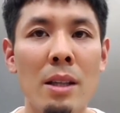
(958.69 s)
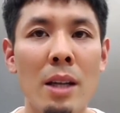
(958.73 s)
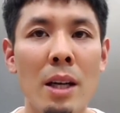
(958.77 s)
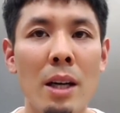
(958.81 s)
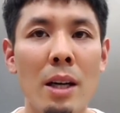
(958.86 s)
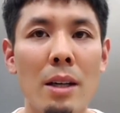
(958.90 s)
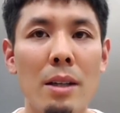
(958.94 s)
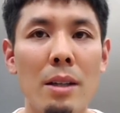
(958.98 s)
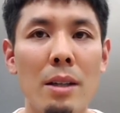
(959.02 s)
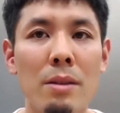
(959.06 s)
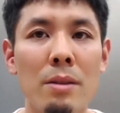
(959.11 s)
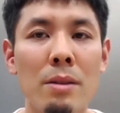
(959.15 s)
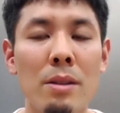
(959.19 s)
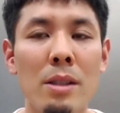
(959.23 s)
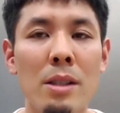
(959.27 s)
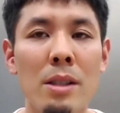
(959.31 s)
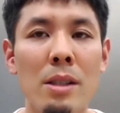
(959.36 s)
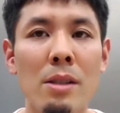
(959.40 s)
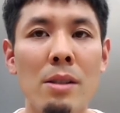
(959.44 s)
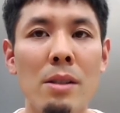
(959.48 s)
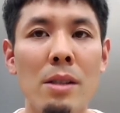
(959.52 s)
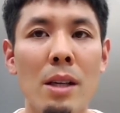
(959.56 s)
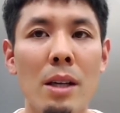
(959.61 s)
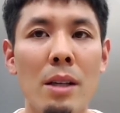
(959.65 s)
to similar
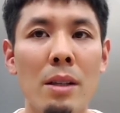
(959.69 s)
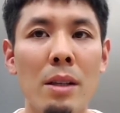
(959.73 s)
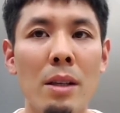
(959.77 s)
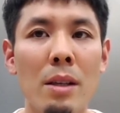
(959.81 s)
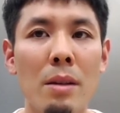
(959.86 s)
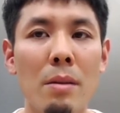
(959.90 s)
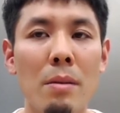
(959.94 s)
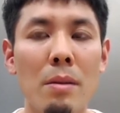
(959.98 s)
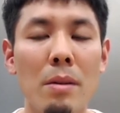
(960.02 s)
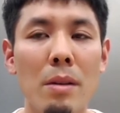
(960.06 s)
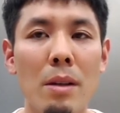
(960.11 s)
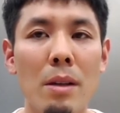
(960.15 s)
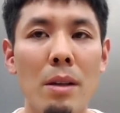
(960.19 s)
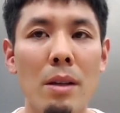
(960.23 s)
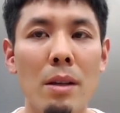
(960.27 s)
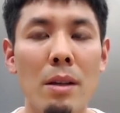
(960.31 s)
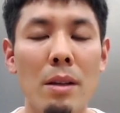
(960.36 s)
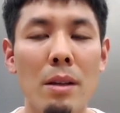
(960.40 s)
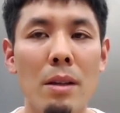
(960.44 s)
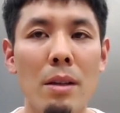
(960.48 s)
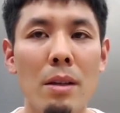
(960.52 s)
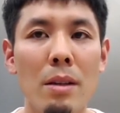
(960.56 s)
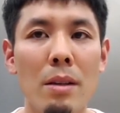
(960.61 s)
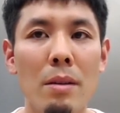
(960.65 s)
users
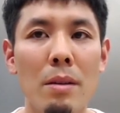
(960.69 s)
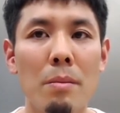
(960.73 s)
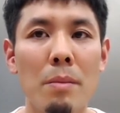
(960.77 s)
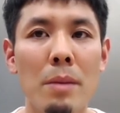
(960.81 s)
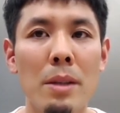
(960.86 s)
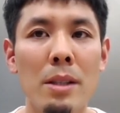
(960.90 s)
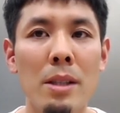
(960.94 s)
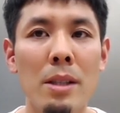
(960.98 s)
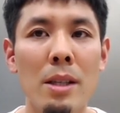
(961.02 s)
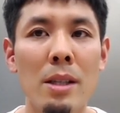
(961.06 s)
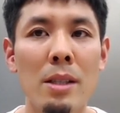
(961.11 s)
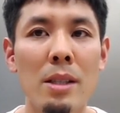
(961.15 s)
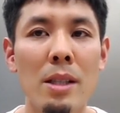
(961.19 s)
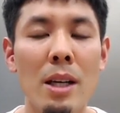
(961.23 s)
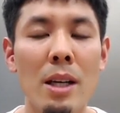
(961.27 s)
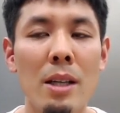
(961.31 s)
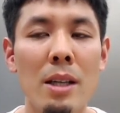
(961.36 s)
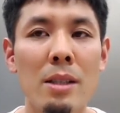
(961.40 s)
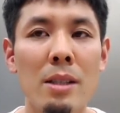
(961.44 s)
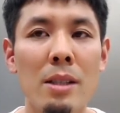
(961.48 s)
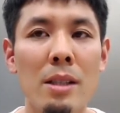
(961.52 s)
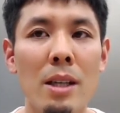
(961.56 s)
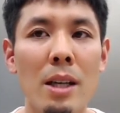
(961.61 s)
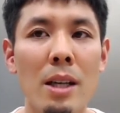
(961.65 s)
generated by the
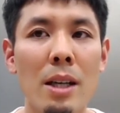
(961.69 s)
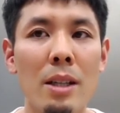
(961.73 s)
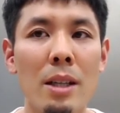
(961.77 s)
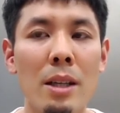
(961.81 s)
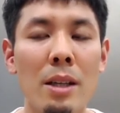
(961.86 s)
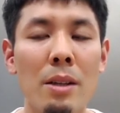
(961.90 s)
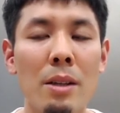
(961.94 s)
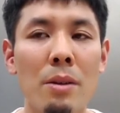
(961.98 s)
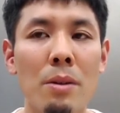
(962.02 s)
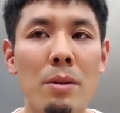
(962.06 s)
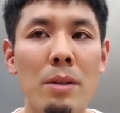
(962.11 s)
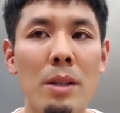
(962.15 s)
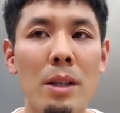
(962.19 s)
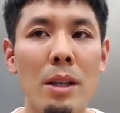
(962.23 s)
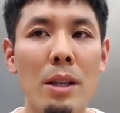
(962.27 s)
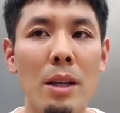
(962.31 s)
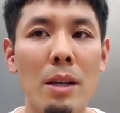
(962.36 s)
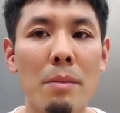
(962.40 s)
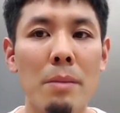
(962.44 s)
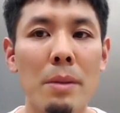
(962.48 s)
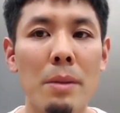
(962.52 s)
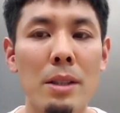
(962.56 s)
CMS.